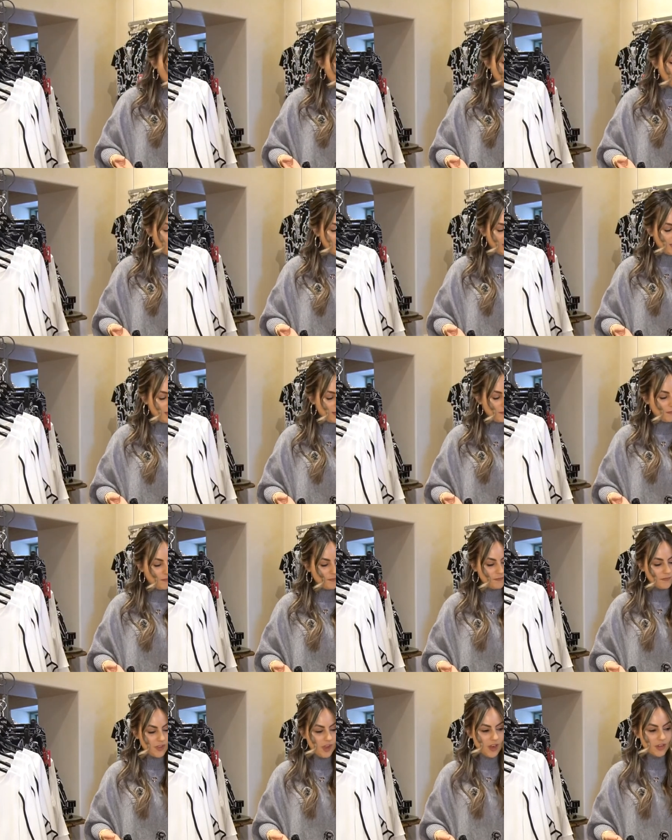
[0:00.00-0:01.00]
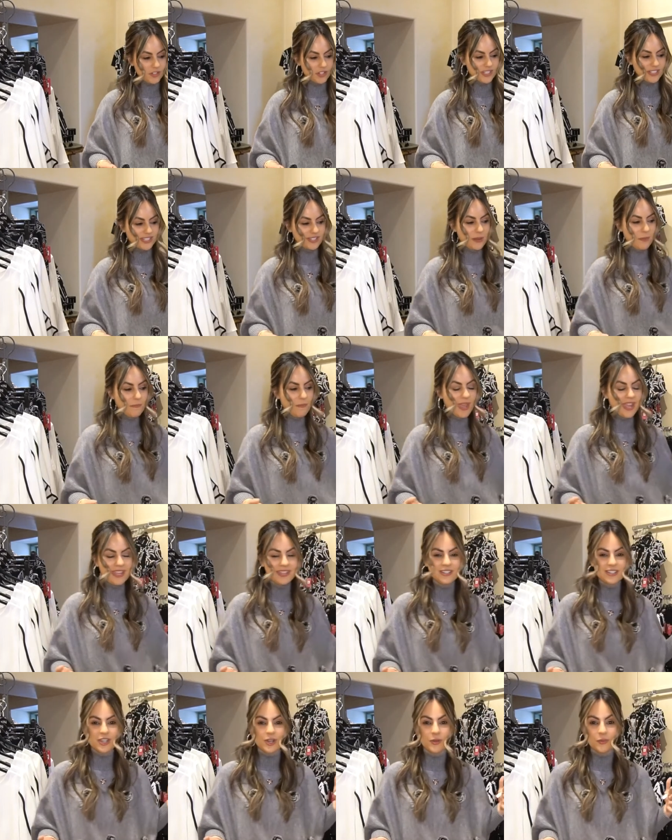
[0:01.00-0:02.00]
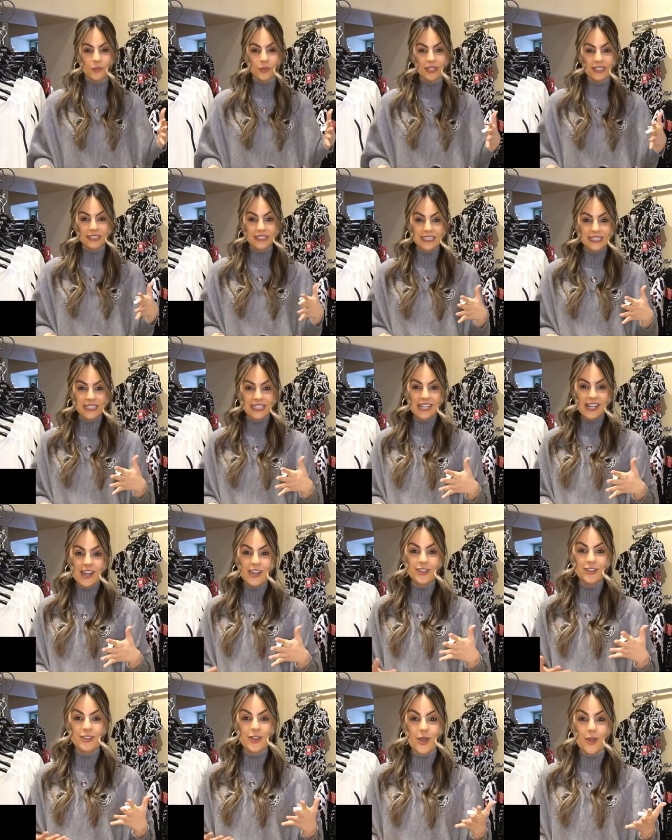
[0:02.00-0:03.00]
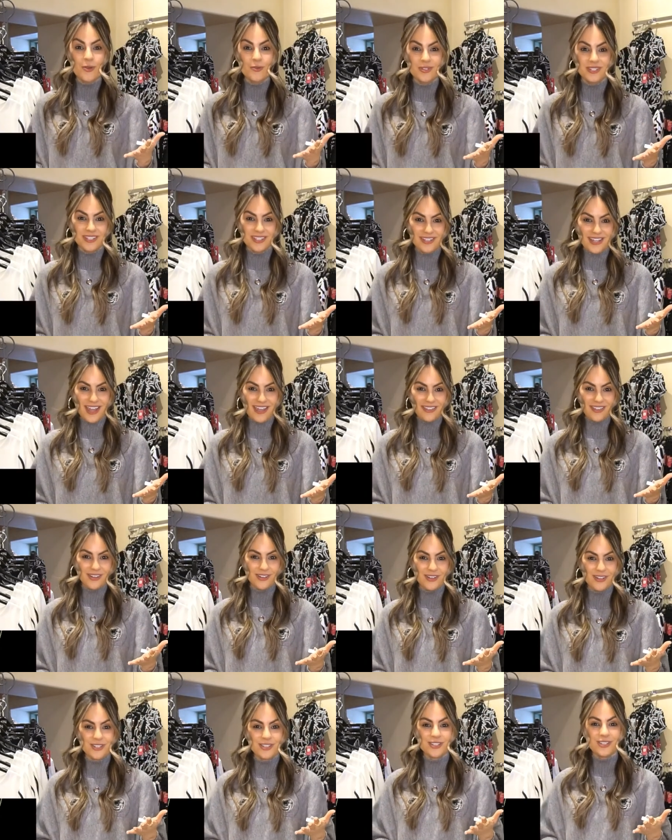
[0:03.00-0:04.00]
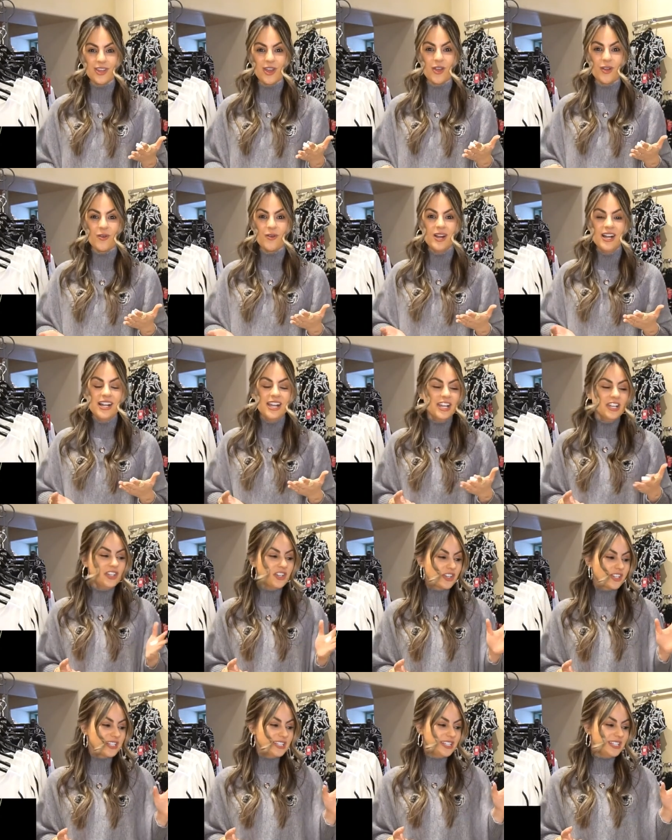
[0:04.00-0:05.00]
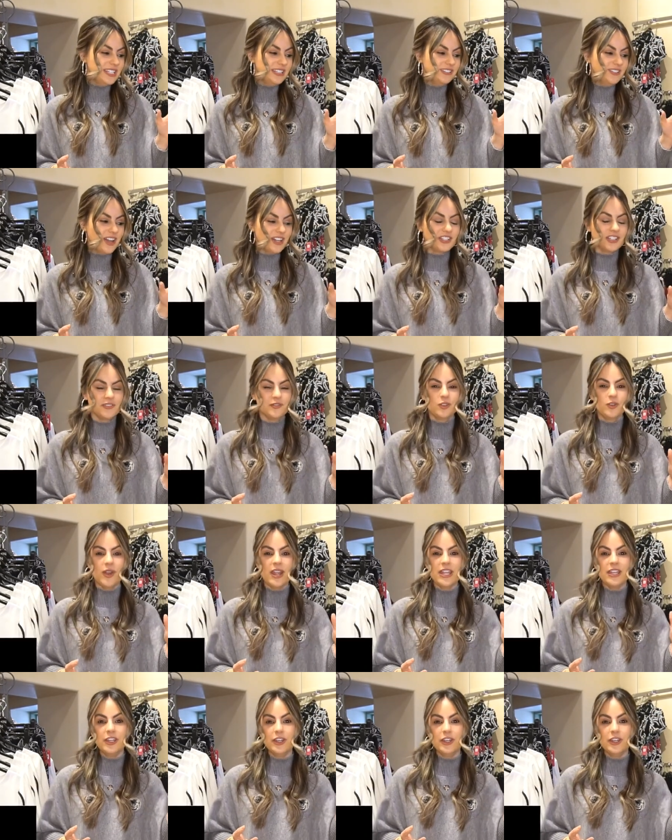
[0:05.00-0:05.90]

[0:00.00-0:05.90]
um, are just made to really go together. So you're gonna see lots of great